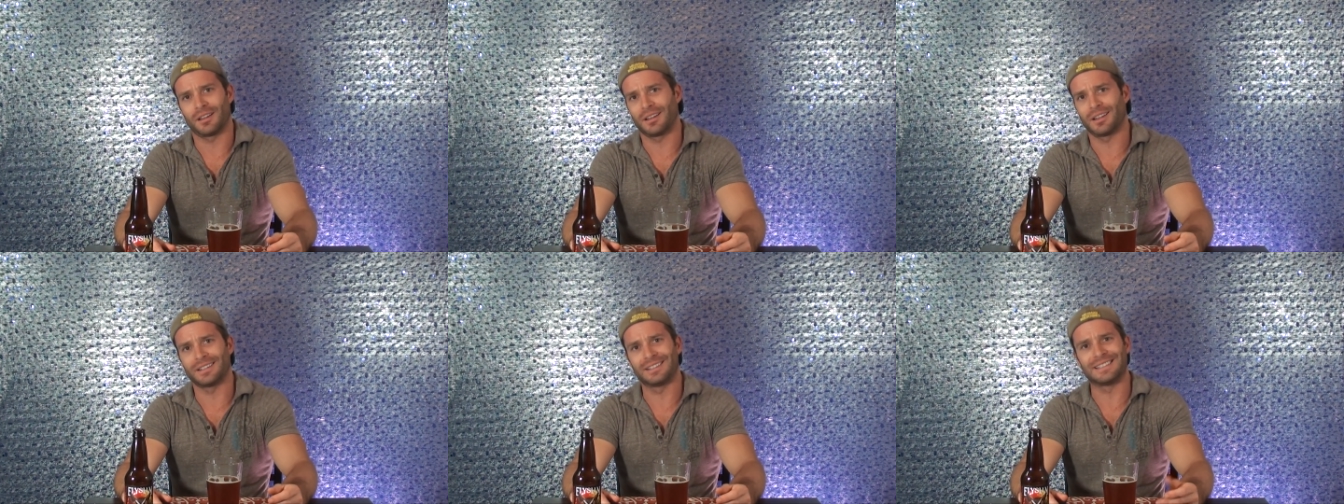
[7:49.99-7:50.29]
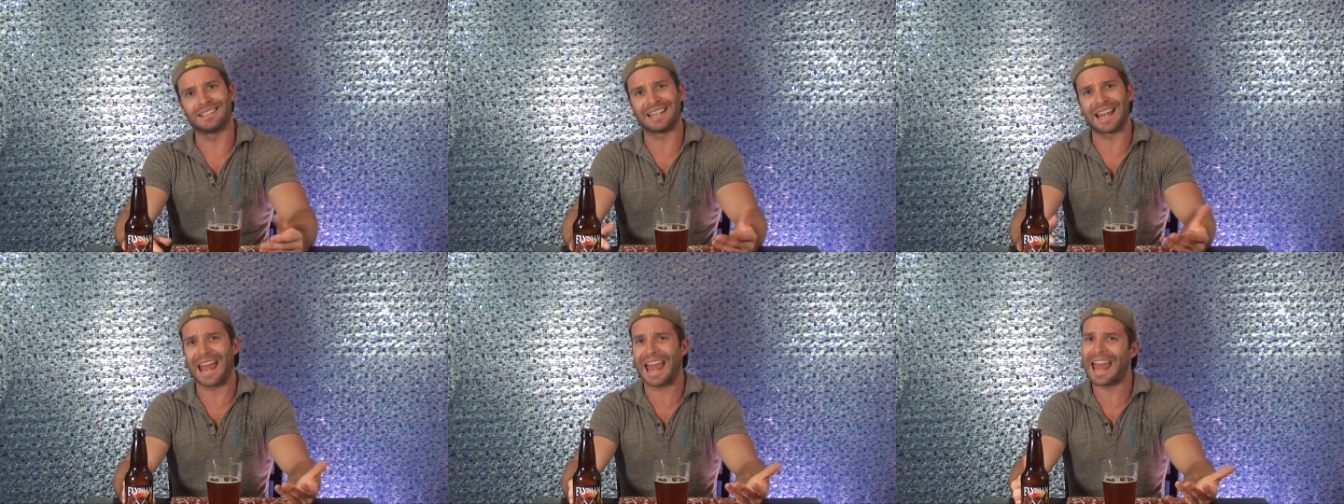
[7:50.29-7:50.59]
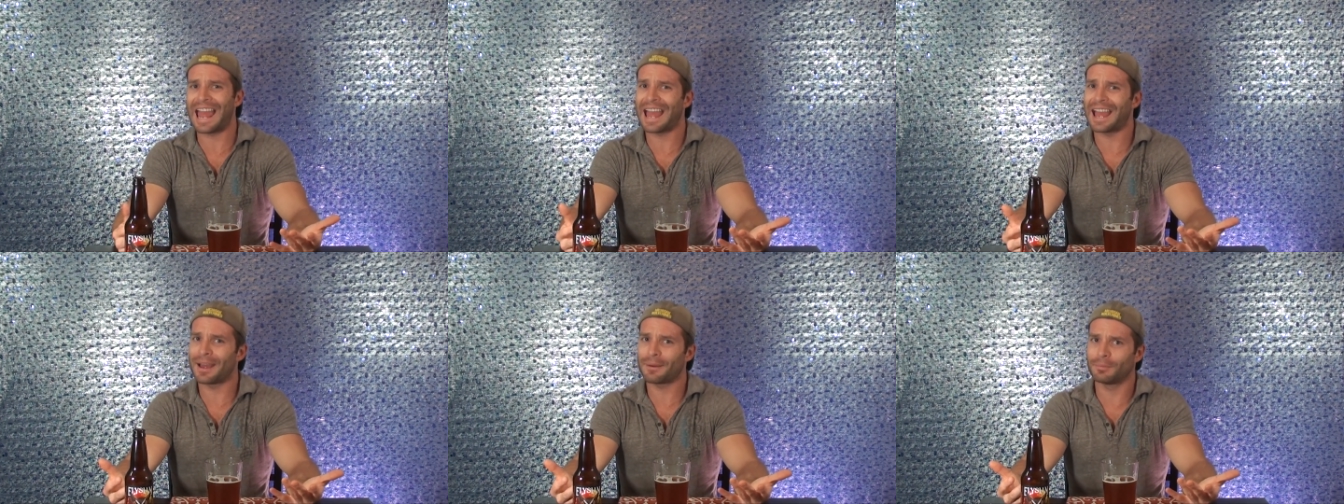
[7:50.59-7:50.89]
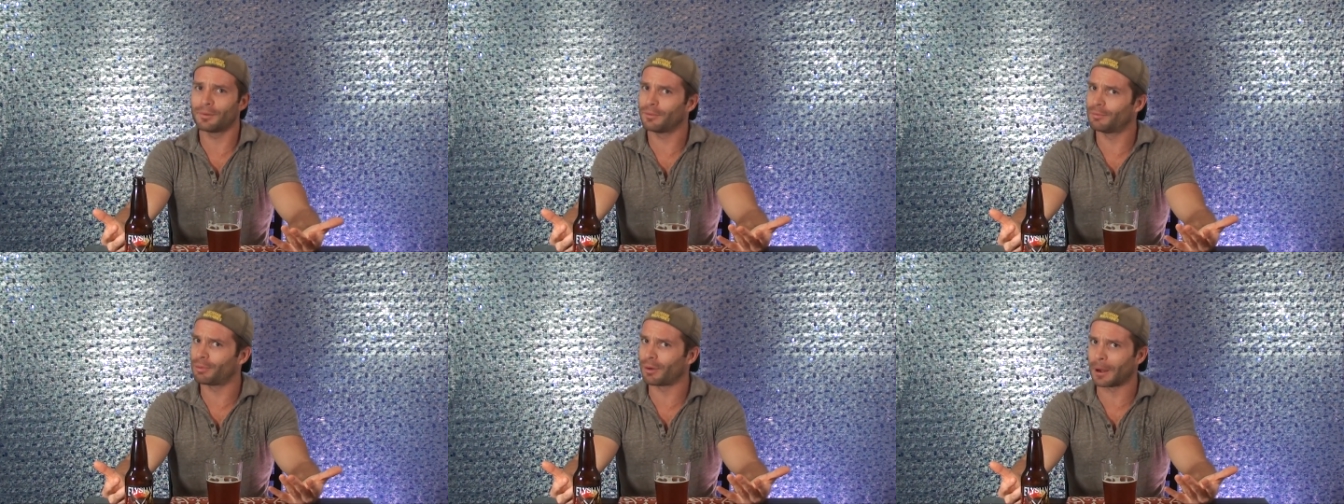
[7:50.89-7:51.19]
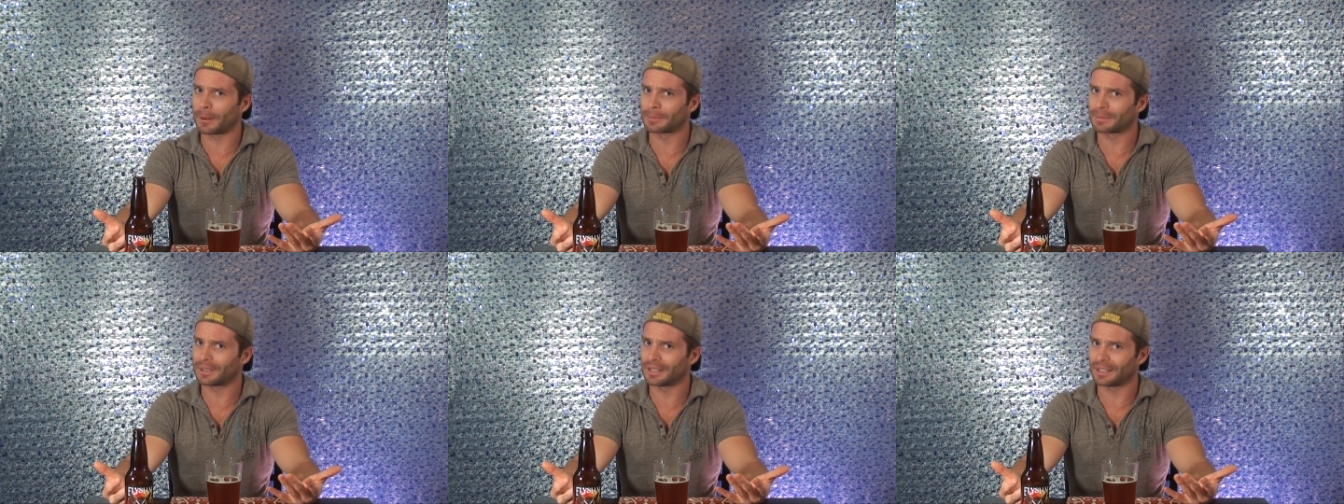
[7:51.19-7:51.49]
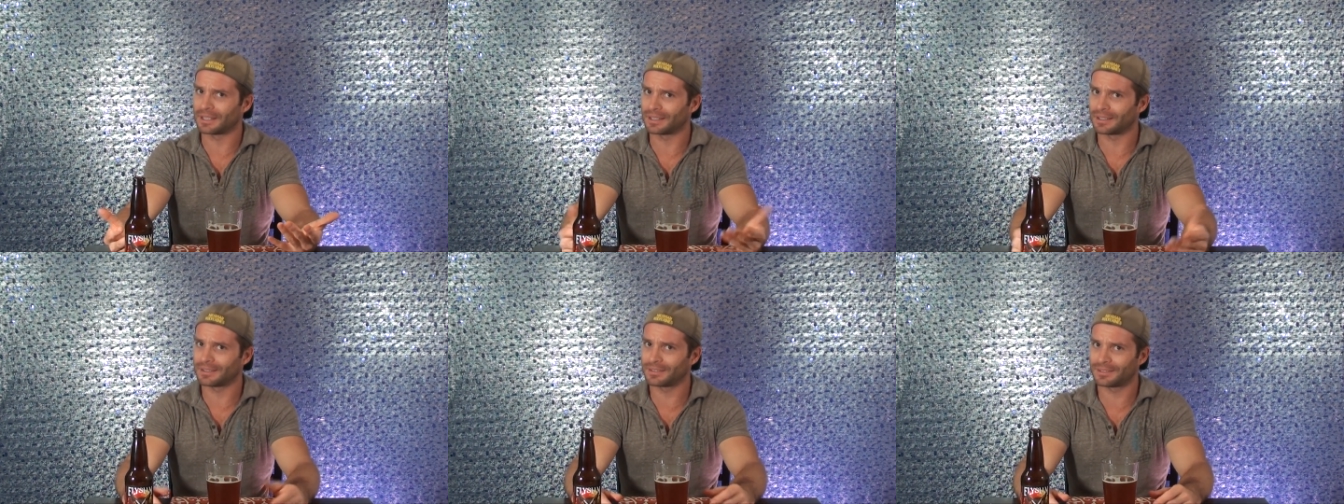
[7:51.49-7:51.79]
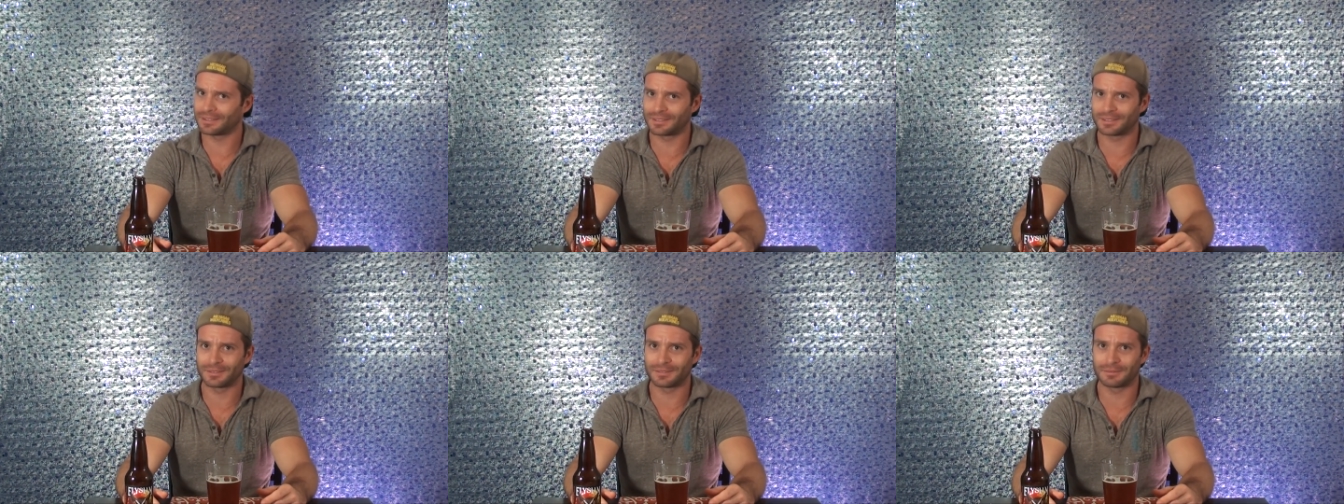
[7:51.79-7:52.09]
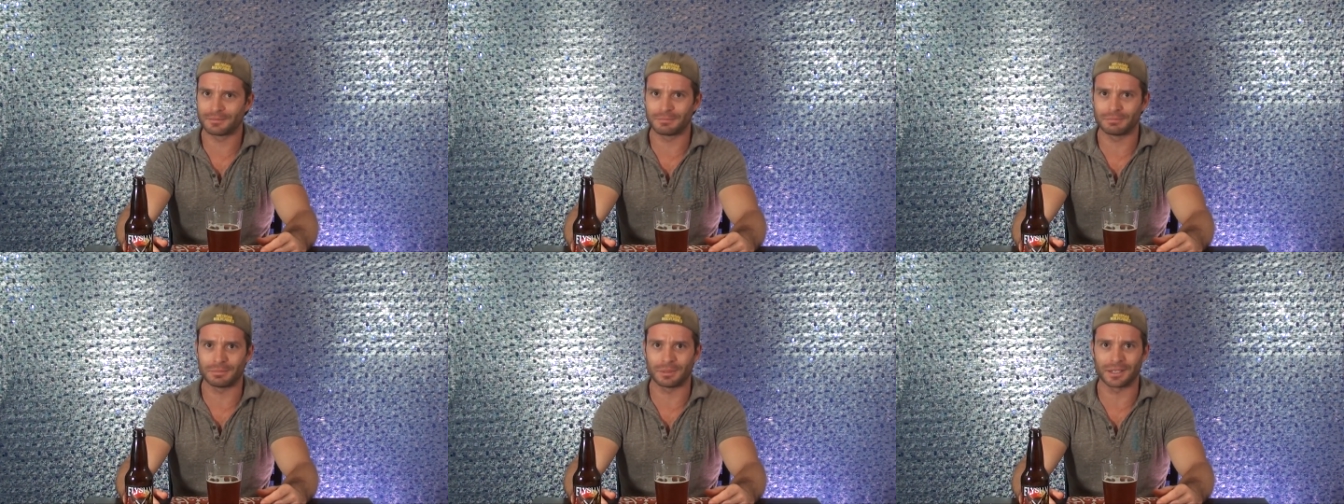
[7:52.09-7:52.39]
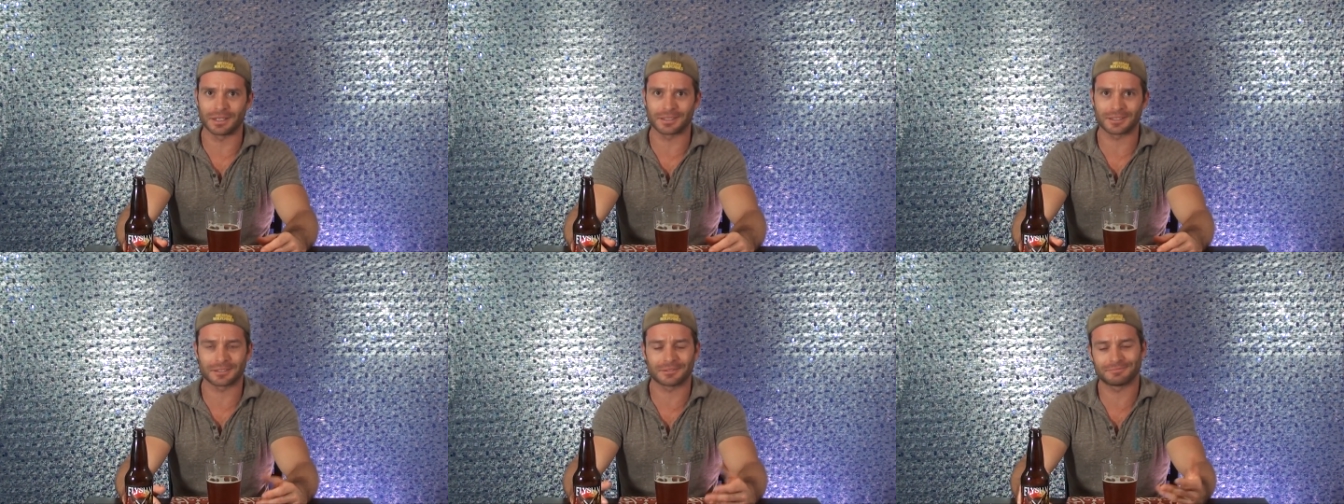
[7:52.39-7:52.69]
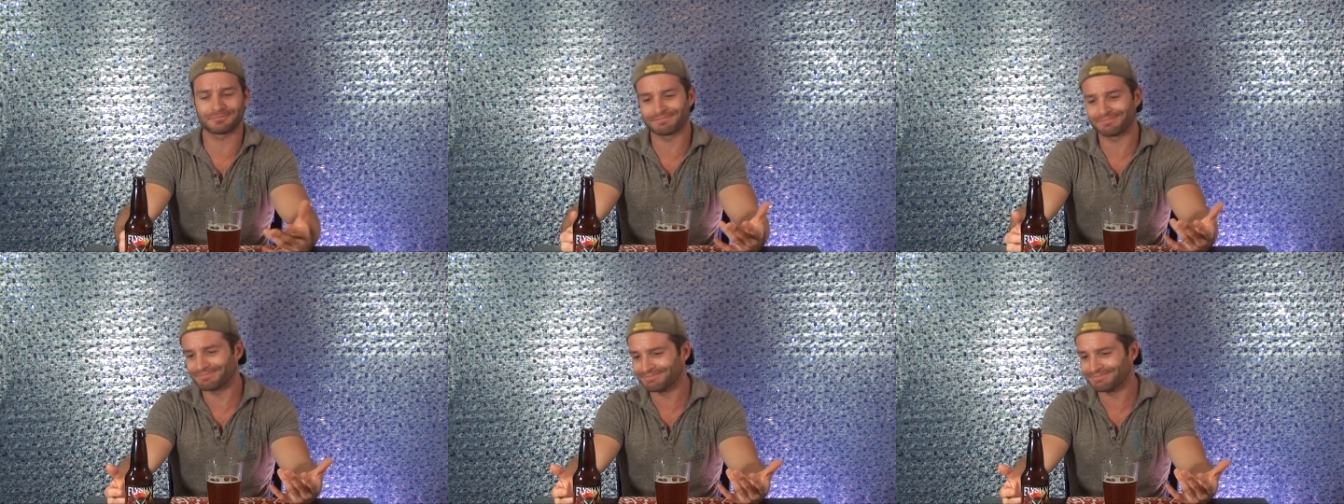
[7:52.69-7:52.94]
a dab of pumpkin, but